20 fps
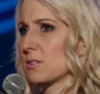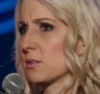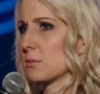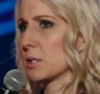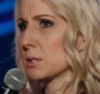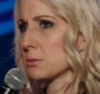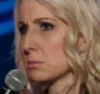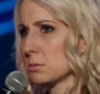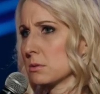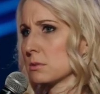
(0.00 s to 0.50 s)
where
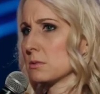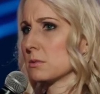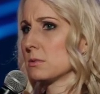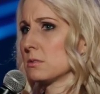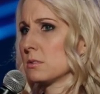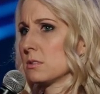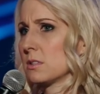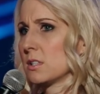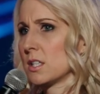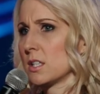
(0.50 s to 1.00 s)
I'm like,
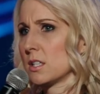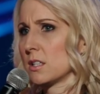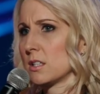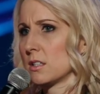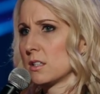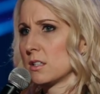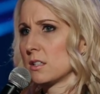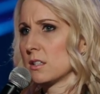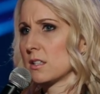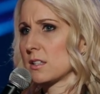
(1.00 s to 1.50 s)

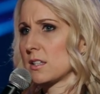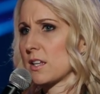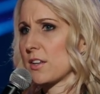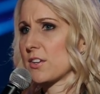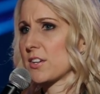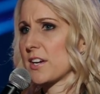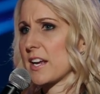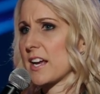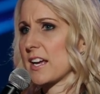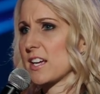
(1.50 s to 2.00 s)
like, the
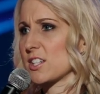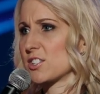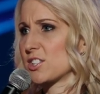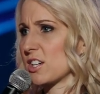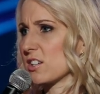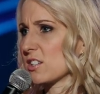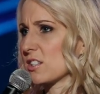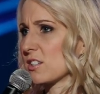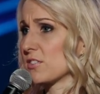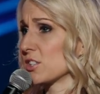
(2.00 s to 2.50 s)
other day I got
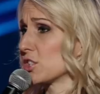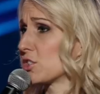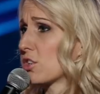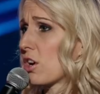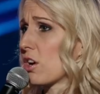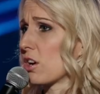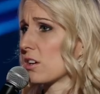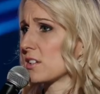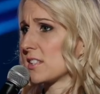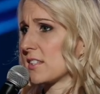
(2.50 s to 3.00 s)
jealous of a
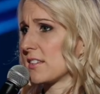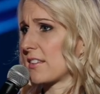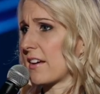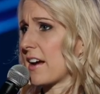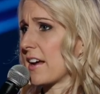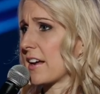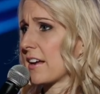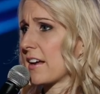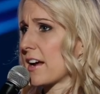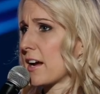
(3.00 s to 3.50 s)
dog's
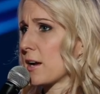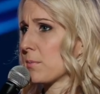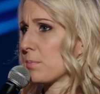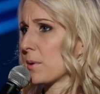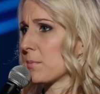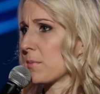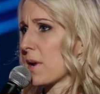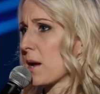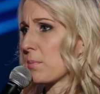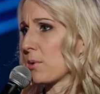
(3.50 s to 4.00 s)
thigh gap.
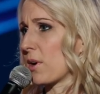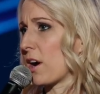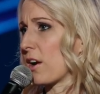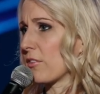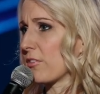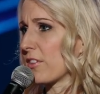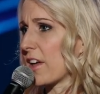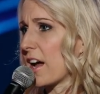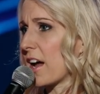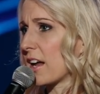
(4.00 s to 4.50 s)
I'm not proud
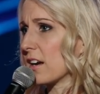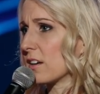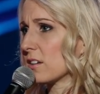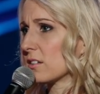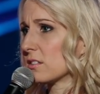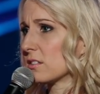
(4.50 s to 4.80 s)
of that.